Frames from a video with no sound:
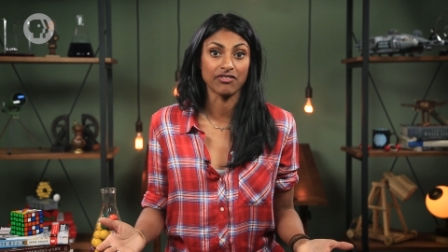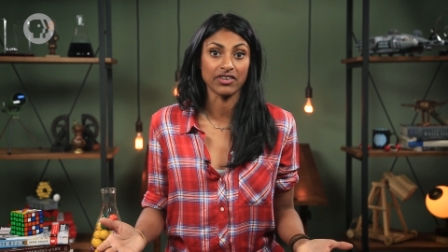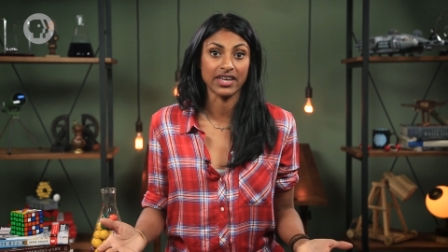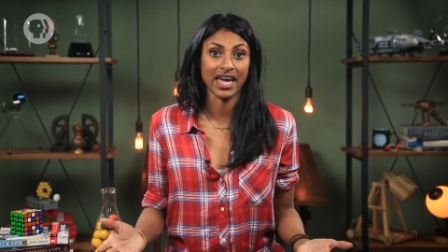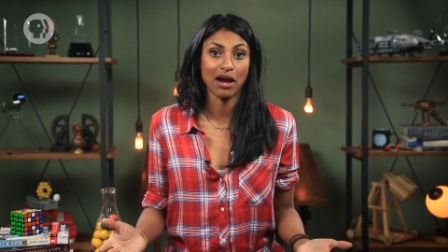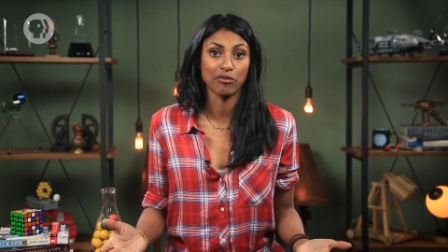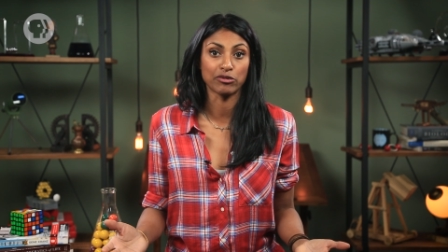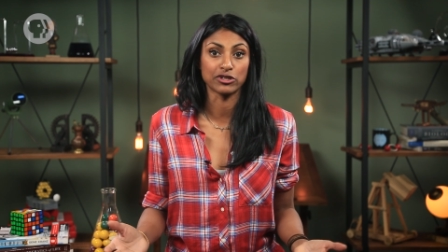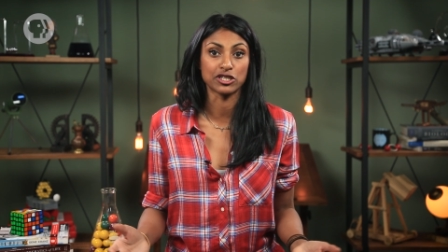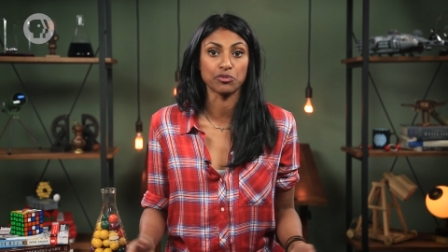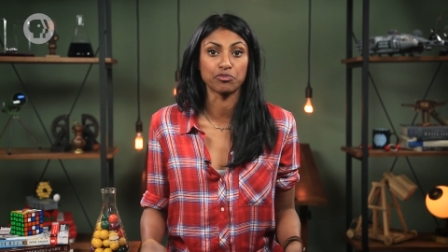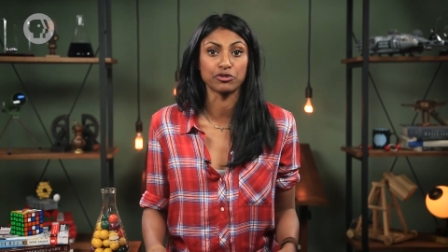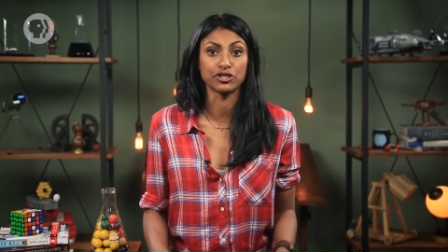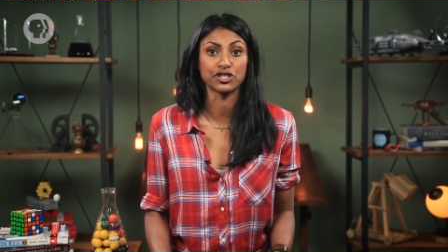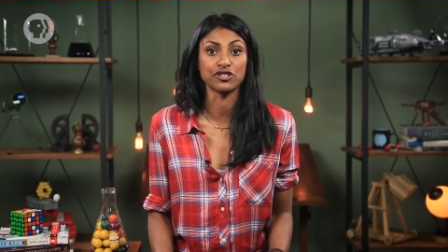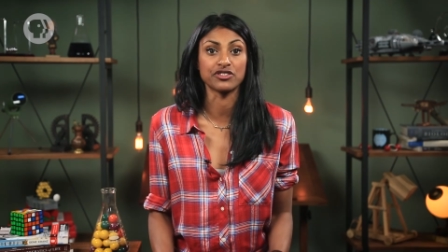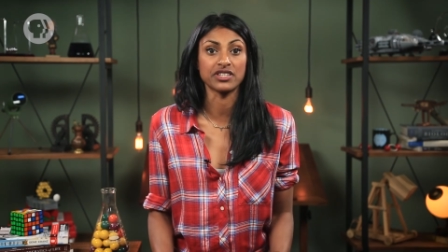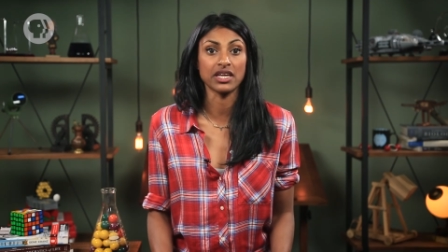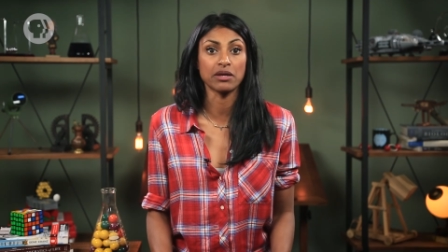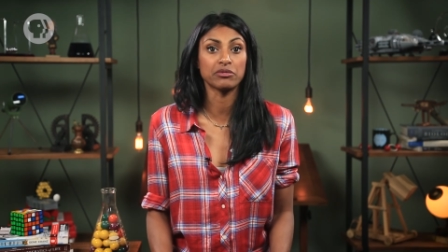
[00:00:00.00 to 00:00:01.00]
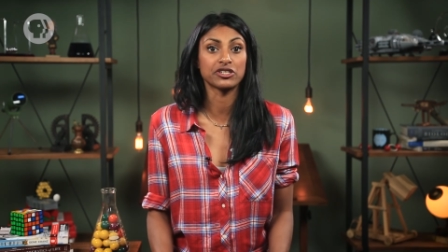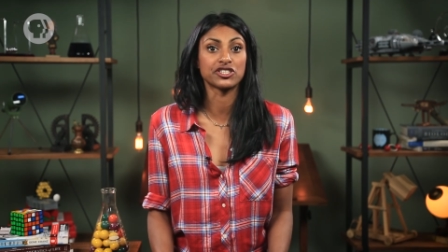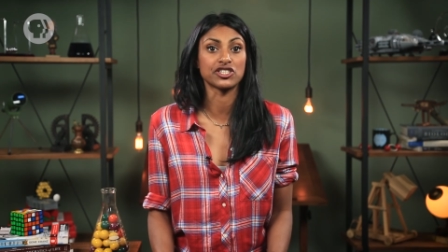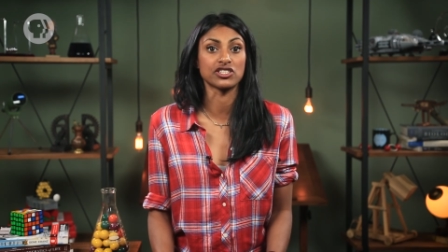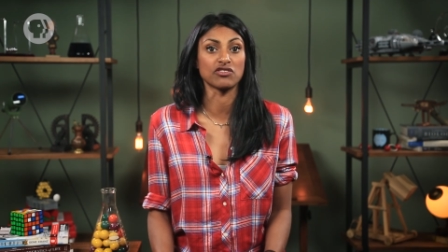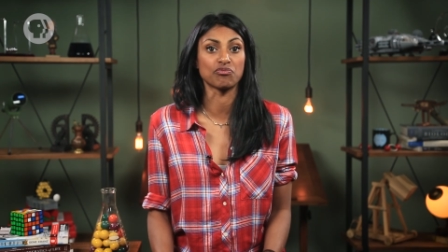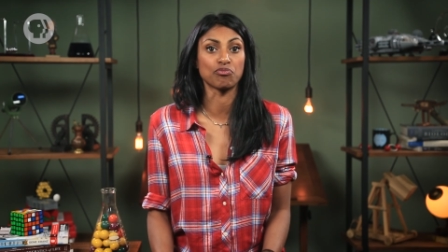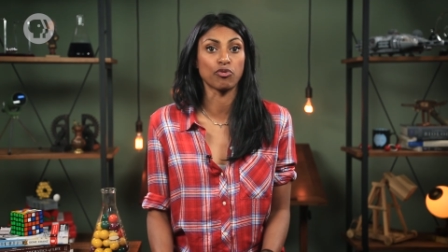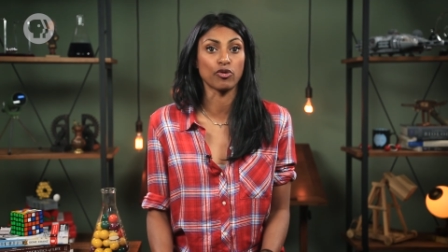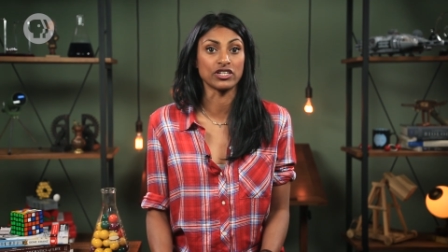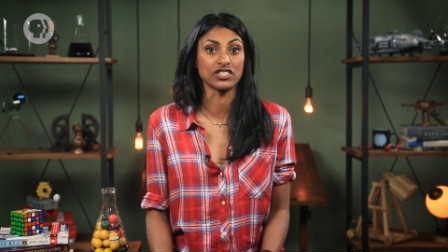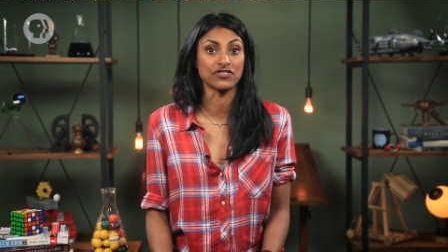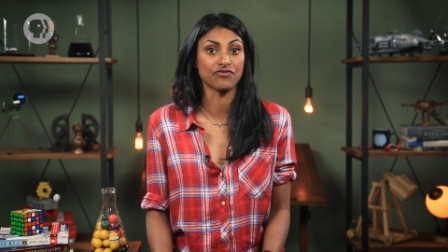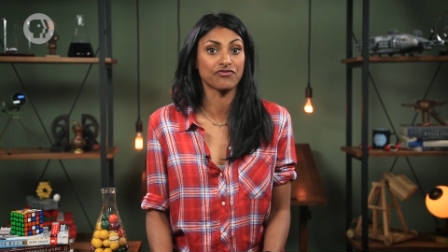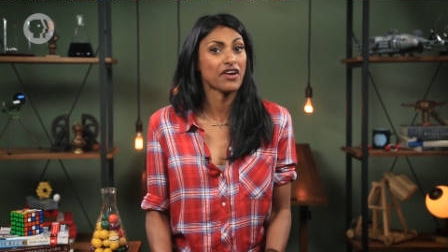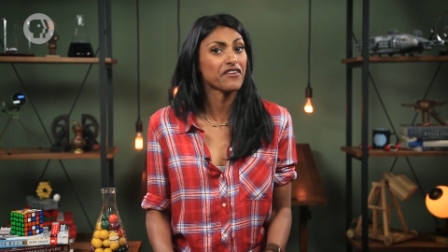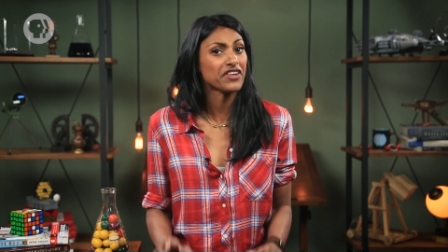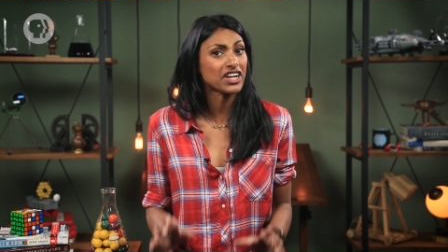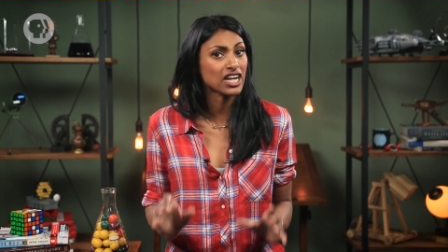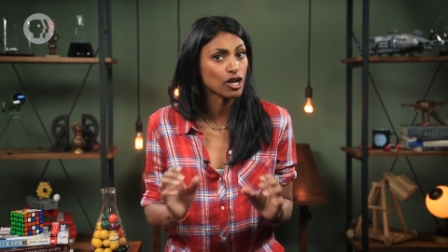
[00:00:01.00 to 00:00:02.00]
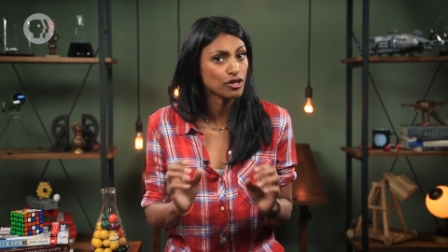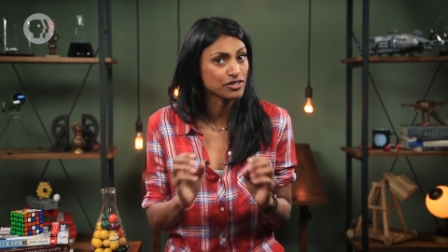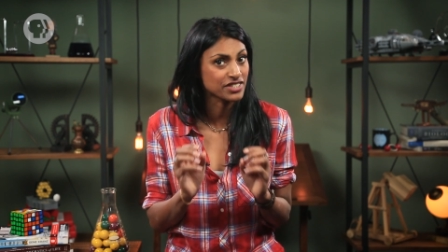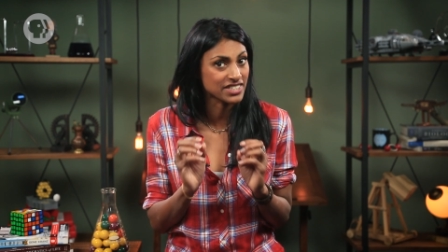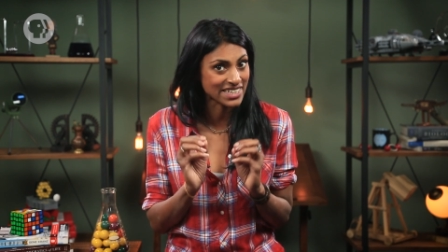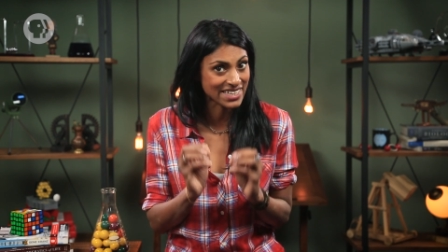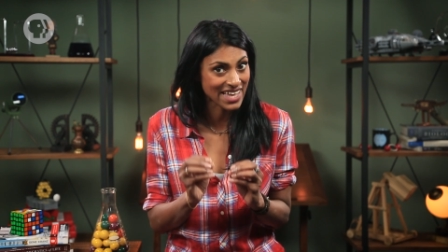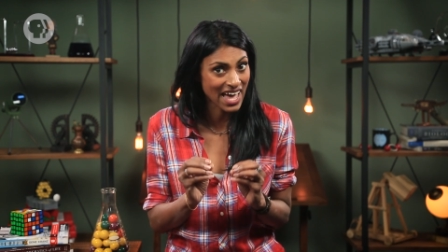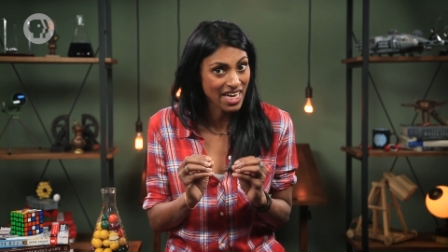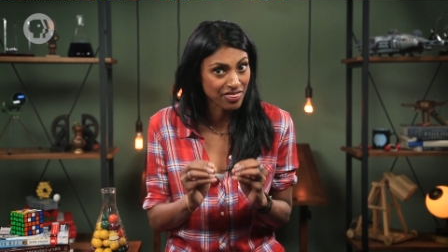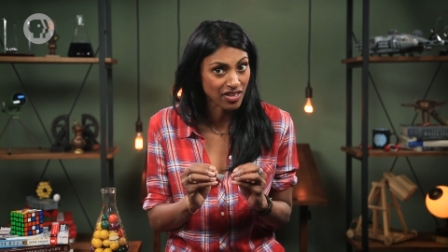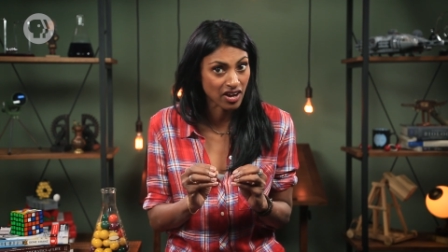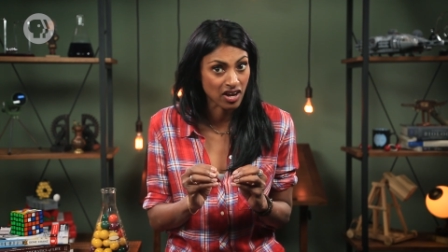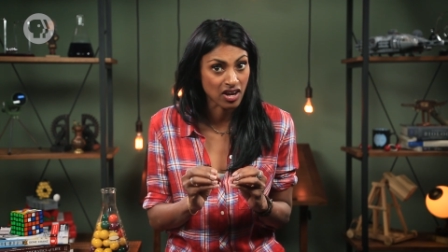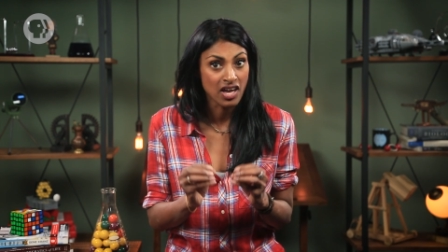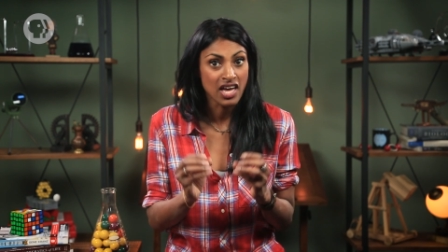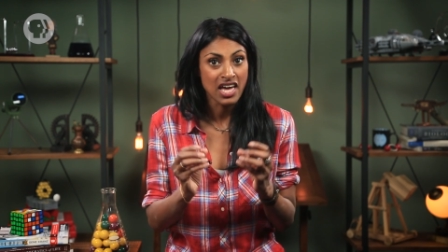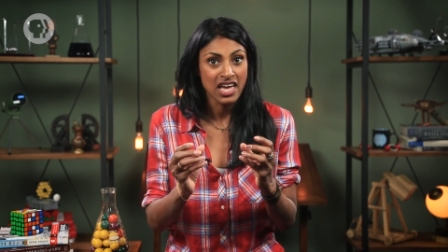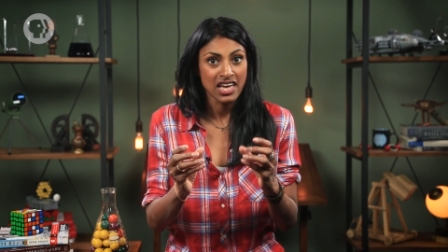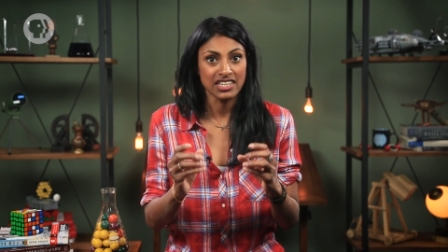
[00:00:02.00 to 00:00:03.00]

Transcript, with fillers: of a camera to produce images of points very close together